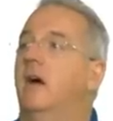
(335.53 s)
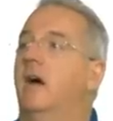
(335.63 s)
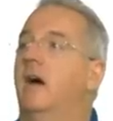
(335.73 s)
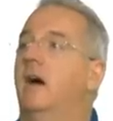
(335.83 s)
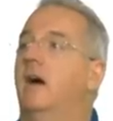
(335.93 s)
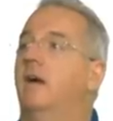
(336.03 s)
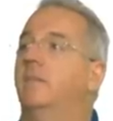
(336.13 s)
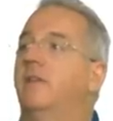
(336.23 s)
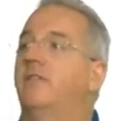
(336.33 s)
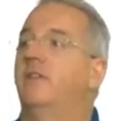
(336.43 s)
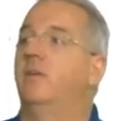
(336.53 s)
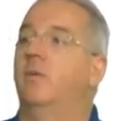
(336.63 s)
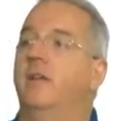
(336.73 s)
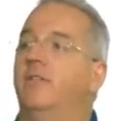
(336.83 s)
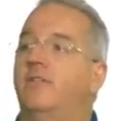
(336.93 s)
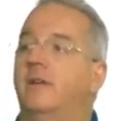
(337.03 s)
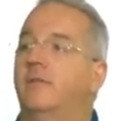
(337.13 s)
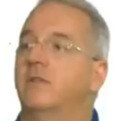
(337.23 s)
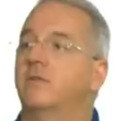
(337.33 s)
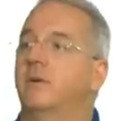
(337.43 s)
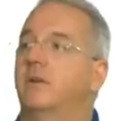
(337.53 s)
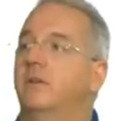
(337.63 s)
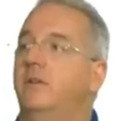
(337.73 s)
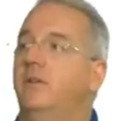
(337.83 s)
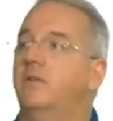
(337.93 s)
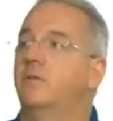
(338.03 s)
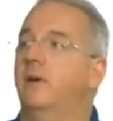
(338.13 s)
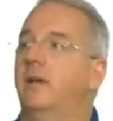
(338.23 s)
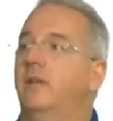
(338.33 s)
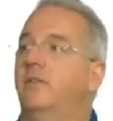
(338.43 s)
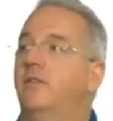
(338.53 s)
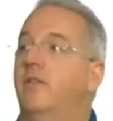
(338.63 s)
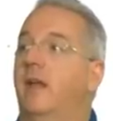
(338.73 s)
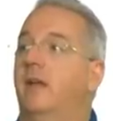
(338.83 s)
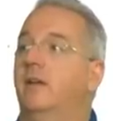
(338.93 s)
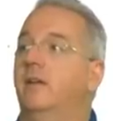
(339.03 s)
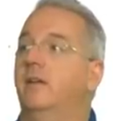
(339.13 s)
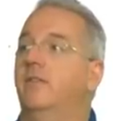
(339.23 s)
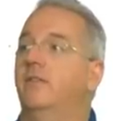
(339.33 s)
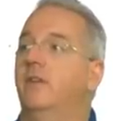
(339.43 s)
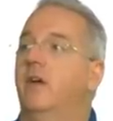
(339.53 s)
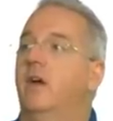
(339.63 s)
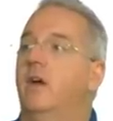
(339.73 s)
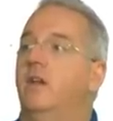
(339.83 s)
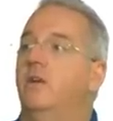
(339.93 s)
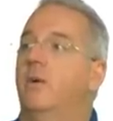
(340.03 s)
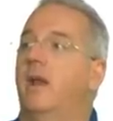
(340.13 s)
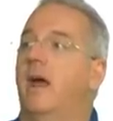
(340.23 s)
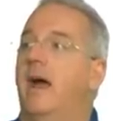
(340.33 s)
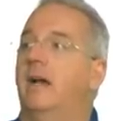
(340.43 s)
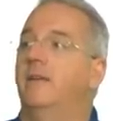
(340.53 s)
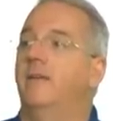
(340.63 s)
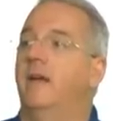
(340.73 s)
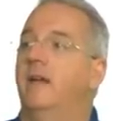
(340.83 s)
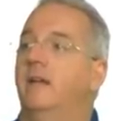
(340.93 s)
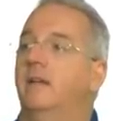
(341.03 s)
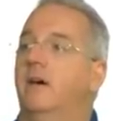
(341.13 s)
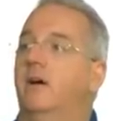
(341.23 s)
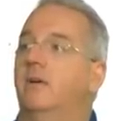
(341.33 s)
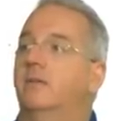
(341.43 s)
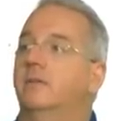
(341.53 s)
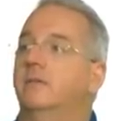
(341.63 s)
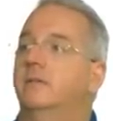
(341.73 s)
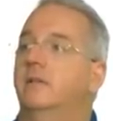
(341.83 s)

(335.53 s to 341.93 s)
Um, let's see, WINS servers. We don't use WINS, thank goodness. Do I want to activate it? No.